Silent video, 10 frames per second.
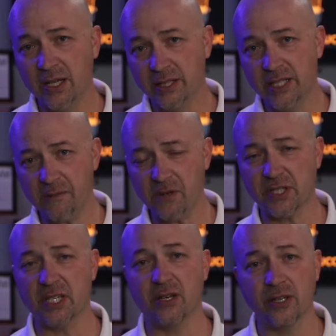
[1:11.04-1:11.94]
The
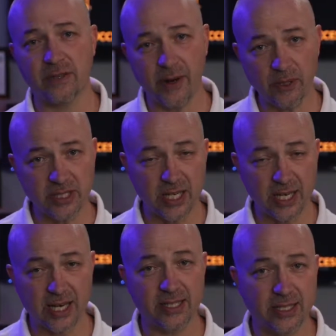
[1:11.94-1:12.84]
difference here is if I were to
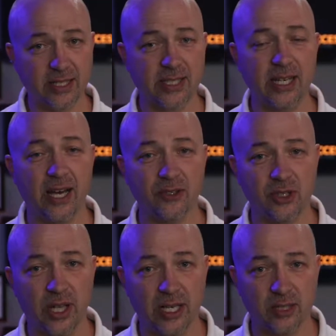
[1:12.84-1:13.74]
take a sixteen ounce
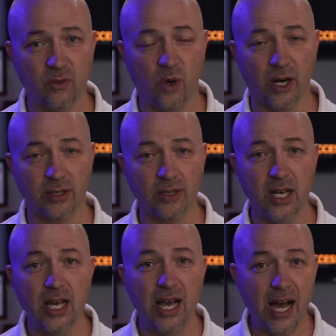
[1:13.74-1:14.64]
glass of water,
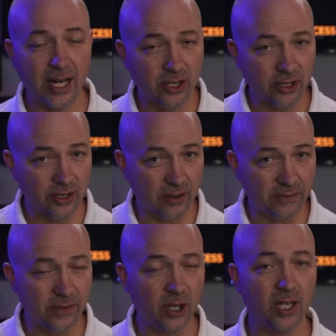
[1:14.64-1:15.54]
I could
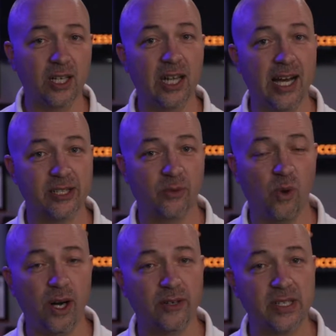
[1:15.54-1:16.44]
fill a glass of
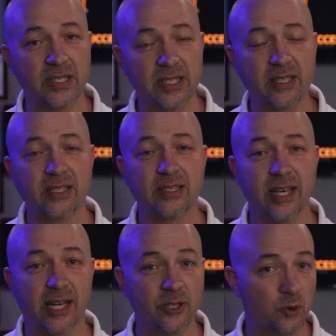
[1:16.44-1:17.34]
water in sixty
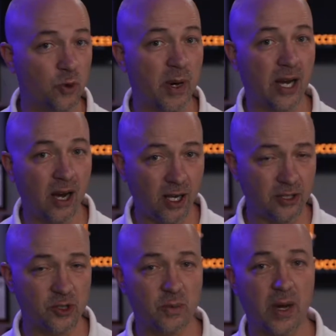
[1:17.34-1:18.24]
seconds with my
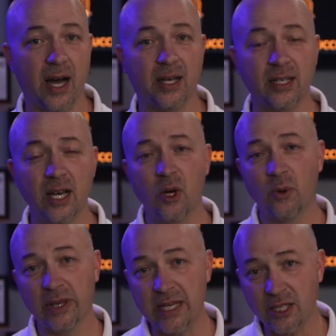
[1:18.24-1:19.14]
conscious mind,
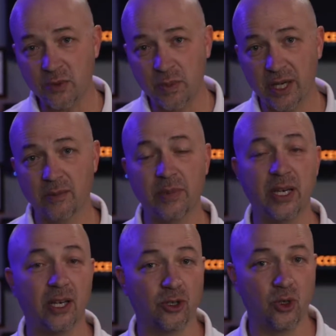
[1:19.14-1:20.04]
with each bit
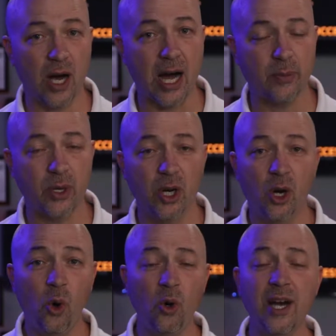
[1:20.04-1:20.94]
being a drop,
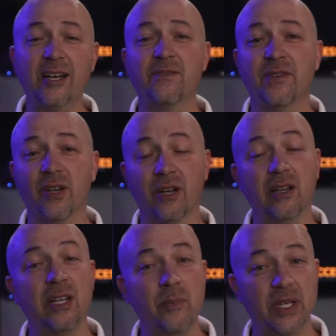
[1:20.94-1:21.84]
or I could fill an
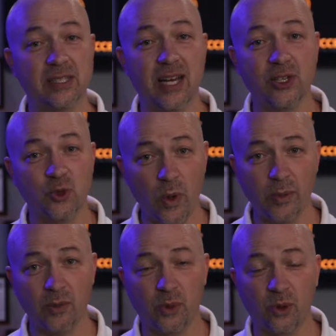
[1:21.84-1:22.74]
Olympic-sized
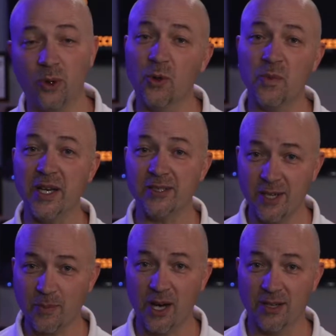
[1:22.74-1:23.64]
swimming pool with my
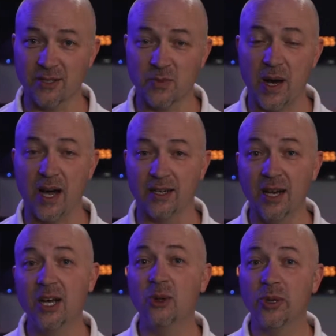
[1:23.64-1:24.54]
subconscious mind,
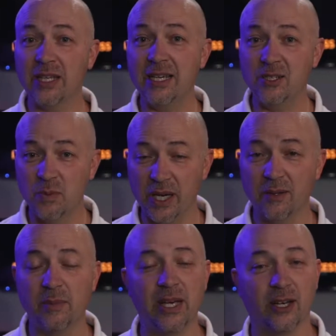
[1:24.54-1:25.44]
with each
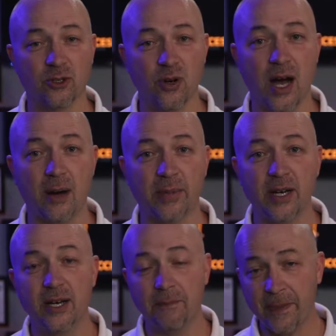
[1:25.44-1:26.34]
bit being a drop.
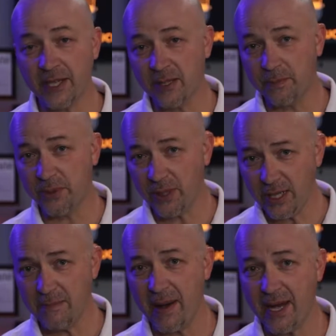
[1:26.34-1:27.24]
That's a
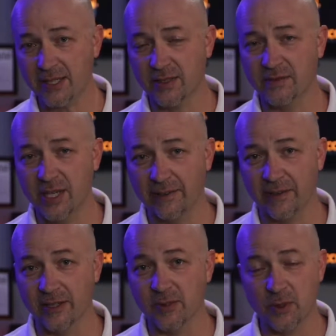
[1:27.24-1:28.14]
pretty massive
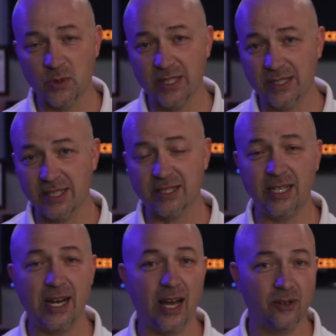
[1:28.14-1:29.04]
difference between
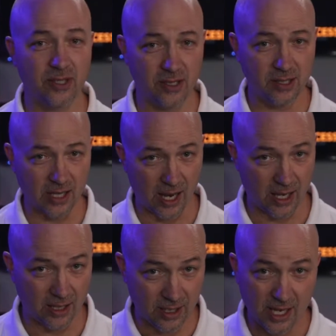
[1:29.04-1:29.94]
sixteen ounces
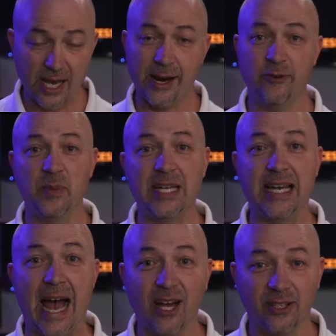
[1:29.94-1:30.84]
and however many
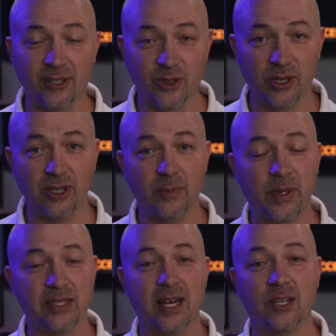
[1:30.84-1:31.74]
gallons are in an
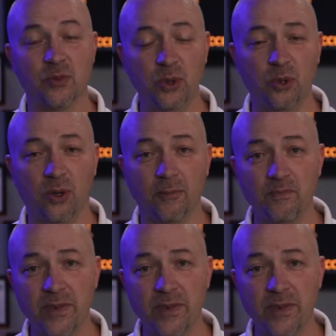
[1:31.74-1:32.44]
Olympic-sized pool.